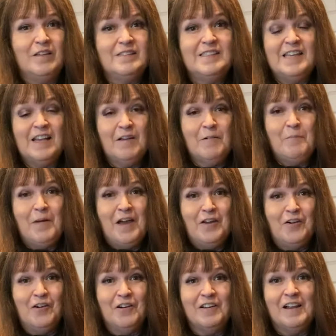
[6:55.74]
stick of
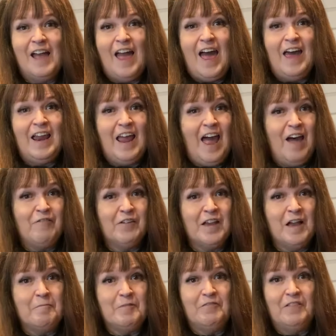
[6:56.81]
butter, add a 1/2
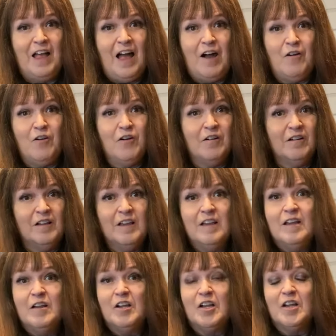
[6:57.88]
cup of flour,
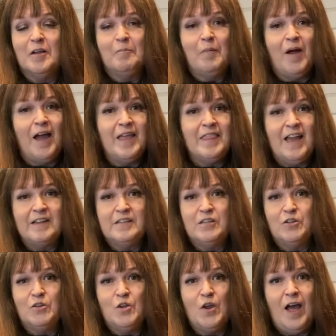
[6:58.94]
combine that
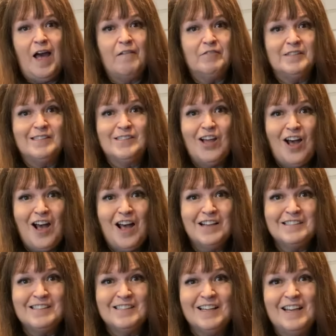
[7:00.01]
till you have a sauce.